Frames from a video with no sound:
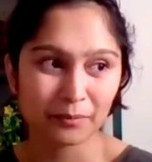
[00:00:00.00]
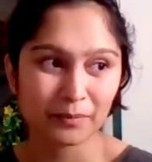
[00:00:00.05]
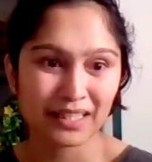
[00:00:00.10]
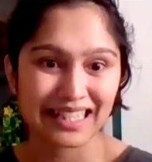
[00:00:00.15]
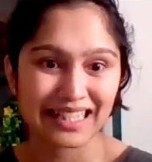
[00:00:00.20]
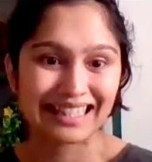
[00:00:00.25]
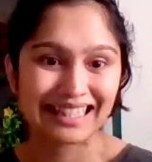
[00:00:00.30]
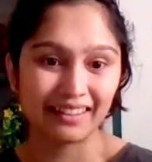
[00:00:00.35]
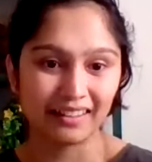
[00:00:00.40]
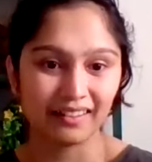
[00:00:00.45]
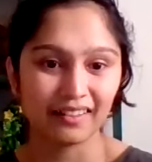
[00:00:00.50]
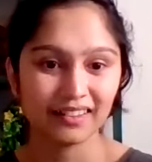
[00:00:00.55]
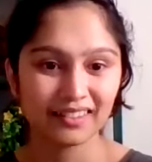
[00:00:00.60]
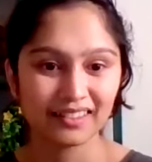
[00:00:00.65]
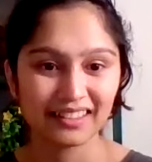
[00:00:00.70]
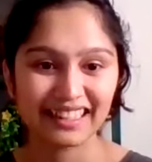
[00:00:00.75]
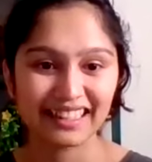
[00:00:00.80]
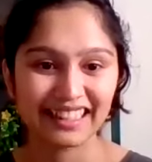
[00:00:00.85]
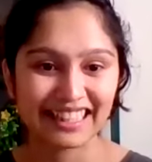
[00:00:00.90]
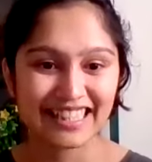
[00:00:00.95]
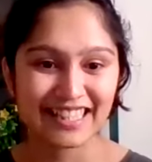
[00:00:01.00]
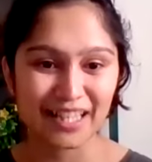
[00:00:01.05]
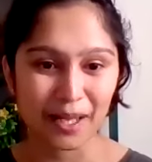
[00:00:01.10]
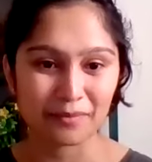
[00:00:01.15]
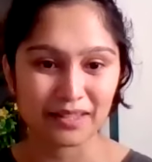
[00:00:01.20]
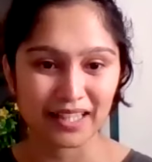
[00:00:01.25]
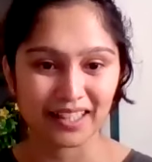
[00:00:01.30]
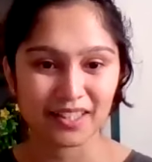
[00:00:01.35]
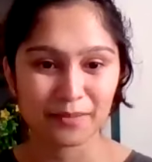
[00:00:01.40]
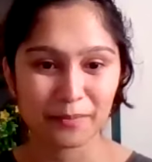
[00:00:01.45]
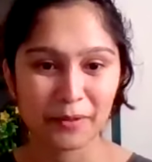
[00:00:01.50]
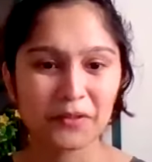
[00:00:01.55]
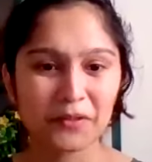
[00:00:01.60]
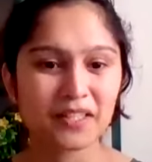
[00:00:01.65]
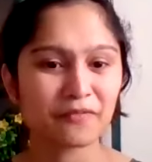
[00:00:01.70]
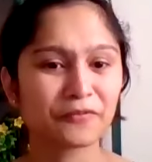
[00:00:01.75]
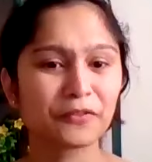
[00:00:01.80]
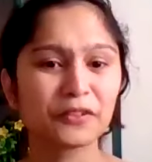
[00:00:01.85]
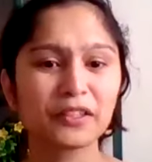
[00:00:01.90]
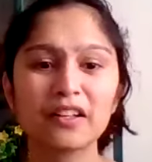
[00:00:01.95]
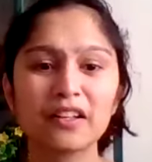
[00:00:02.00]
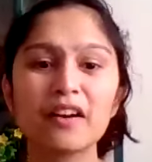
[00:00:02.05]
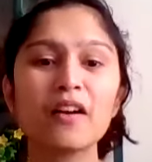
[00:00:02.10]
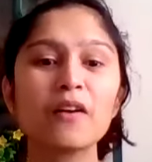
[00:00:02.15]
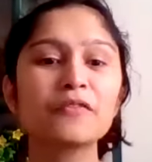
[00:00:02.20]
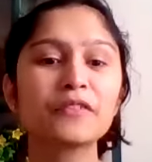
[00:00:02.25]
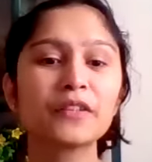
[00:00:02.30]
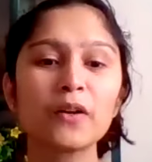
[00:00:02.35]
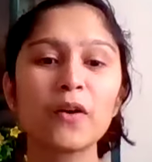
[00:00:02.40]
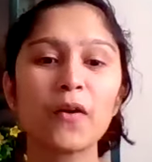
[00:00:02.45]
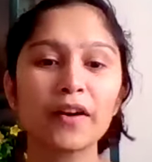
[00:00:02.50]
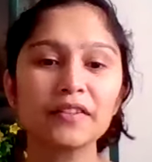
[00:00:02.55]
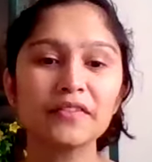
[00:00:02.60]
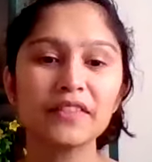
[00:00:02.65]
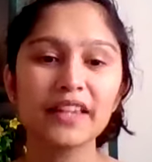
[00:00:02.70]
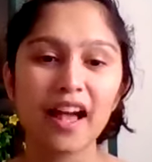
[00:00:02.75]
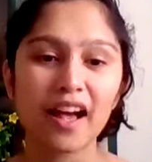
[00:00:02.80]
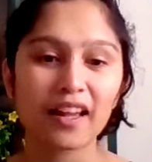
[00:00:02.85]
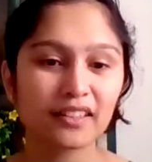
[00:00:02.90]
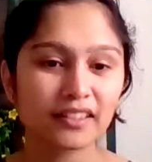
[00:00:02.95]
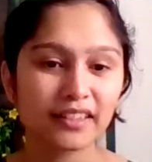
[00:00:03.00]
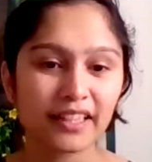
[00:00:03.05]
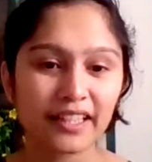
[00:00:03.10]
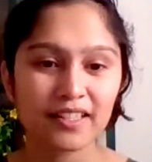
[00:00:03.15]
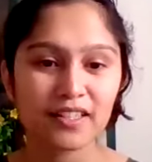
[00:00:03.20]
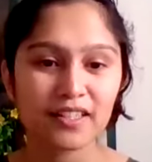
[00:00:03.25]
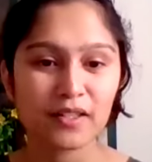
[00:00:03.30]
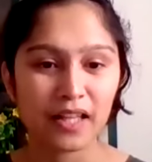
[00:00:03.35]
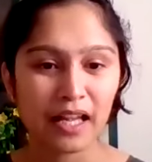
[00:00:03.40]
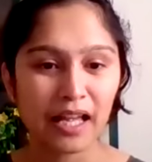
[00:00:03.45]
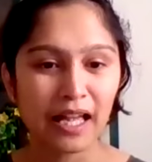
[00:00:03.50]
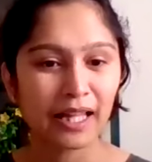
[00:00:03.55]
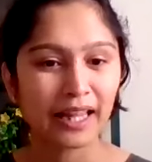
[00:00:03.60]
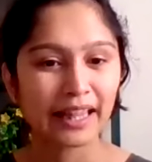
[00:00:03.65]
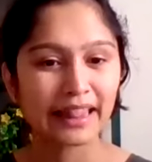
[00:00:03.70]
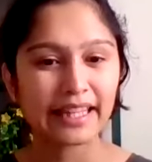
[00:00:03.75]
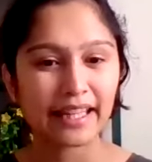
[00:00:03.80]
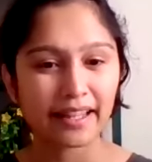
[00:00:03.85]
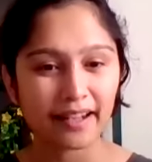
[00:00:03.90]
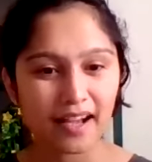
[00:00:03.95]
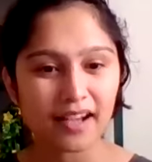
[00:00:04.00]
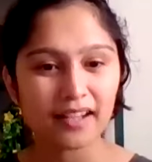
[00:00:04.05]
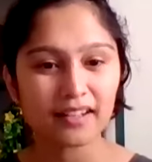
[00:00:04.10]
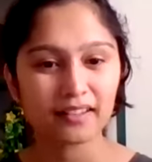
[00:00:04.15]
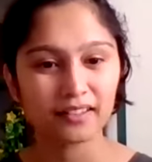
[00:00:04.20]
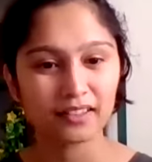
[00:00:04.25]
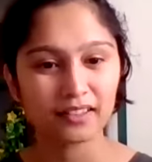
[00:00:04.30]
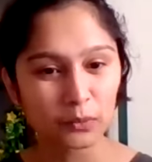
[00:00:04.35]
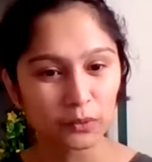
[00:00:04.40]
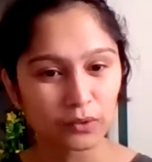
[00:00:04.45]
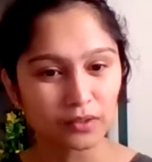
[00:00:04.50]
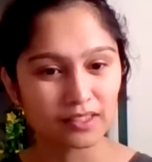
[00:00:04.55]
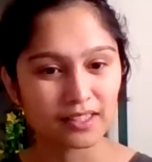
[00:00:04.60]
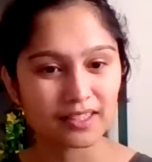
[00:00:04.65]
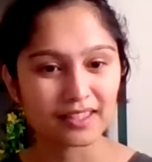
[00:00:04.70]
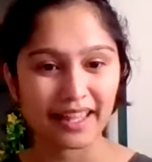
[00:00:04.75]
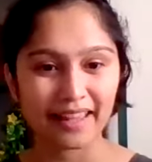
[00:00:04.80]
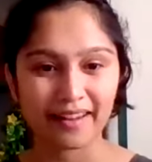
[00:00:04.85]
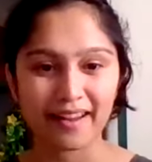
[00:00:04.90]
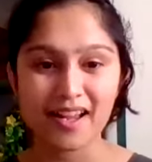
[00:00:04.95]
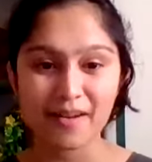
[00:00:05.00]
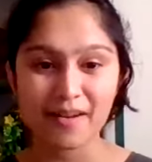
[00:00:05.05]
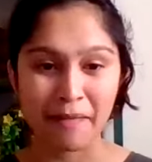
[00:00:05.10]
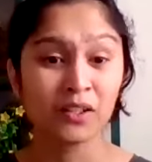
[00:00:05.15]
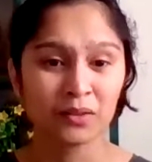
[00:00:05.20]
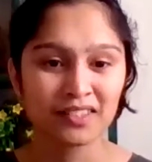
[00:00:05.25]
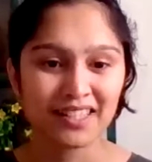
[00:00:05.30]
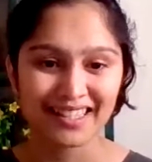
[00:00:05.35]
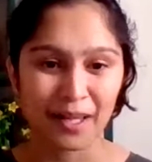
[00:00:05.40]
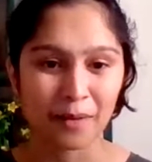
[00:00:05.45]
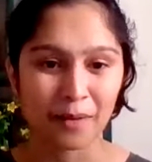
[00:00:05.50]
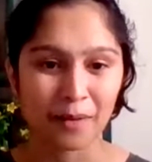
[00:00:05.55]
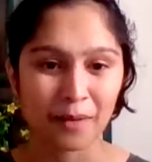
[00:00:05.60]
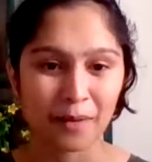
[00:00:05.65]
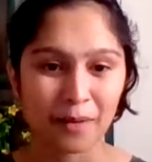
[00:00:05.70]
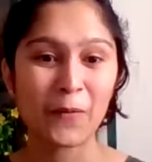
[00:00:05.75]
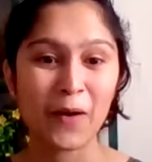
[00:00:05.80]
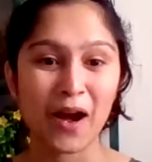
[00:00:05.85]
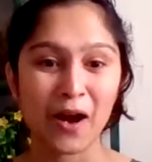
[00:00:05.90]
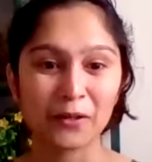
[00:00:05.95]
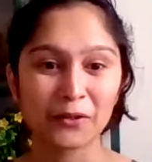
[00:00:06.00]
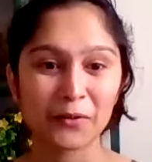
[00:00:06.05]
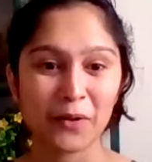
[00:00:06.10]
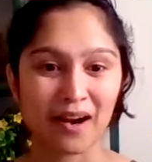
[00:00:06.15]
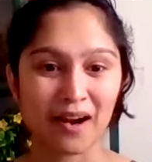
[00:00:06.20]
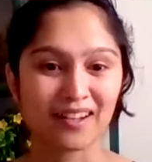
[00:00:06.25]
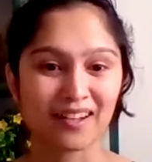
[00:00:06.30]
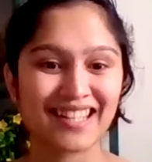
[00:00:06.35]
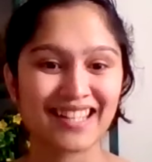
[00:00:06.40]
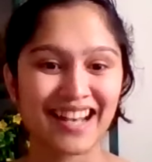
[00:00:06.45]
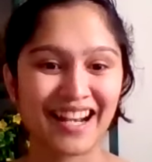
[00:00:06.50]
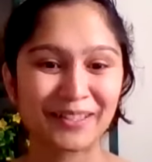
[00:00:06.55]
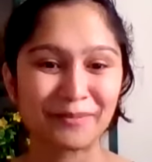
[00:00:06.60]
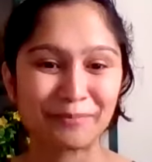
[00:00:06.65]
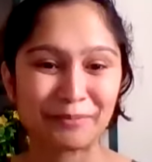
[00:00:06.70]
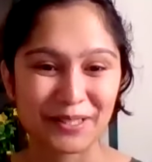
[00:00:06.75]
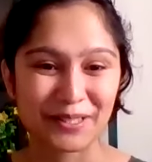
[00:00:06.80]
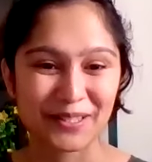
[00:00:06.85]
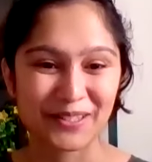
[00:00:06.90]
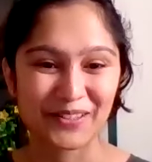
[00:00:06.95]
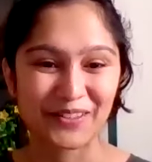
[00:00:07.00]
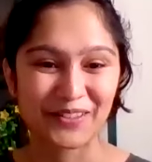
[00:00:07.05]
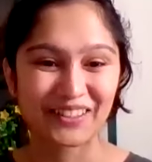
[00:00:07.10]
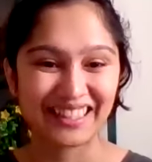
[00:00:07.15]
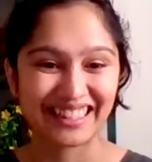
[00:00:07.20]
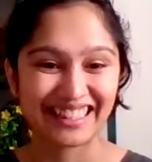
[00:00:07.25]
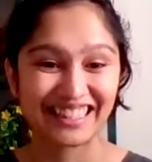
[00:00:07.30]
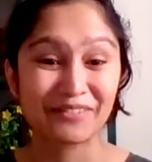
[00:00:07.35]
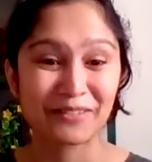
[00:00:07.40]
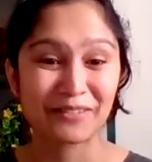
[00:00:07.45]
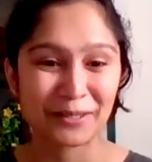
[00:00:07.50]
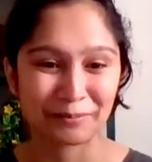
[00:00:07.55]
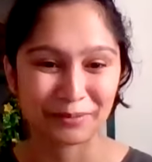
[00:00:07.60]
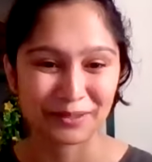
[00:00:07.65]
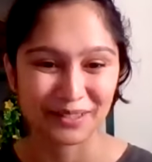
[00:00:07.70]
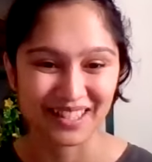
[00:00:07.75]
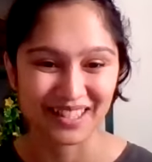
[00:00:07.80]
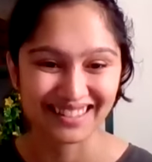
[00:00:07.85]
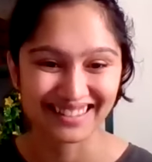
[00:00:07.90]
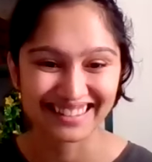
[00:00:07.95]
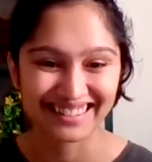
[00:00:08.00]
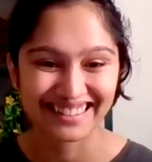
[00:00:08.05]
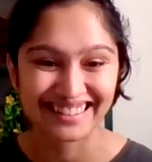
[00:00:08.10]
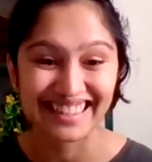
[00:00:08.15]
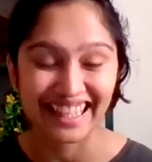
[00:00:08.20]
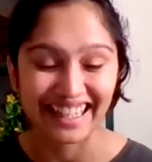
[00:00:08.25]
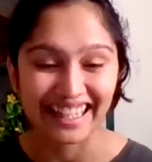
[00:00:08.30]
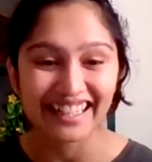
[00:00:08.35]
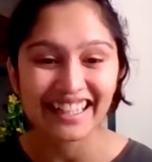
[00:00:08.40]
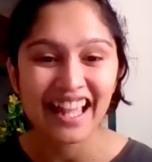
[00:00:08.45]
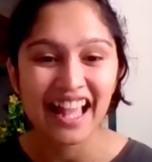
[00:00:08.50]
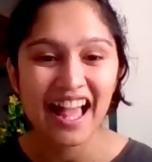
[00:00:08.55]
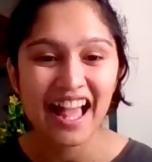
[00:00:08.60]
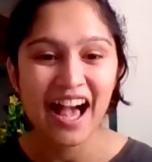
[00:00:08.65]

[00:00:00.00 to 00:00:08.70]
skill in some sense, because for a lot of the other things there are tools, there are manuals, know how to understand a person or deal with a person, right?